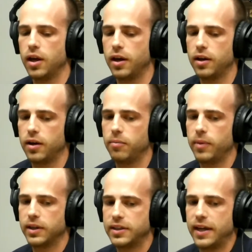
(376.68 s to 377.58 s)

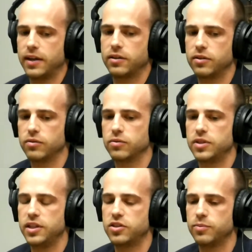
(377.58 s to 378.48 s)
my dad
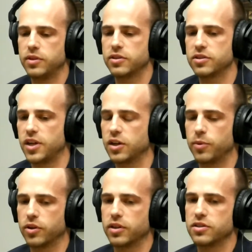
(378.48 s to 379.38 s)
teaching me the stock
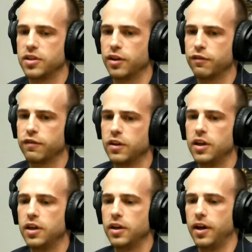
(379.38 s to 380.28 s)
market stuff,
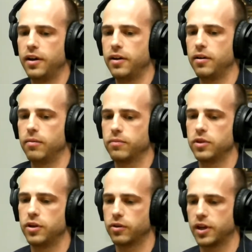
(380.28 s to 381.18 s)
kind
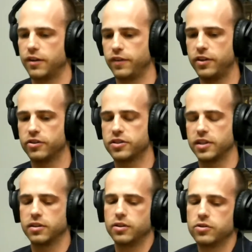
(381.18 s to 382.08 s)
of
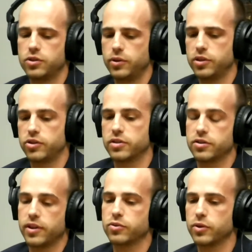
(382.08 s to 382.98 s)
intersected those two interests.
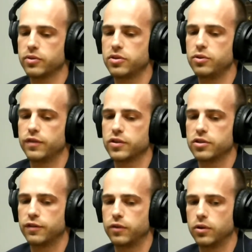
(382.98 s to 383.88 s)
So that's what I went to
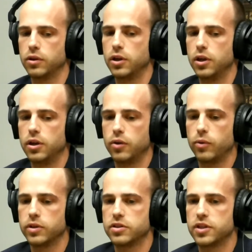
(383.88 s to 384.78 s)
university for,
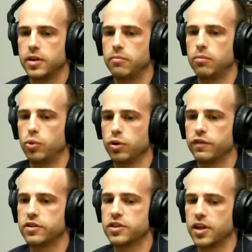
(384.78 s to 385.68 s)
was more of
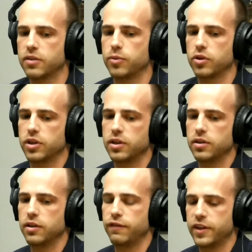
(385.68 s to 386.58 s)
the stock market
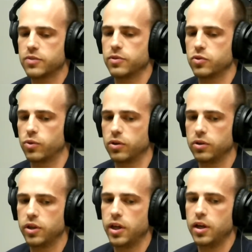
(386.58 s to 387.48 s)
investments
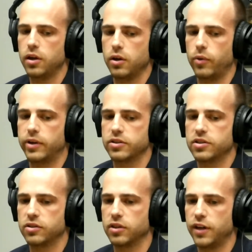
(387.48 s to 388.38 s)
world while
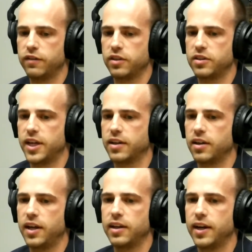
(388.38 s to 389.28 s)
still loving the tech and
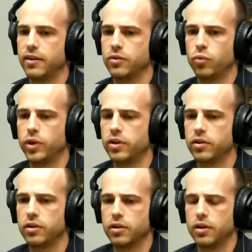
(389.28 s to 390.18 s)
hanging out in
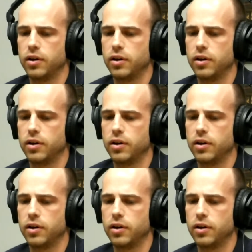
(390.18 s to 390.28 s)
weird,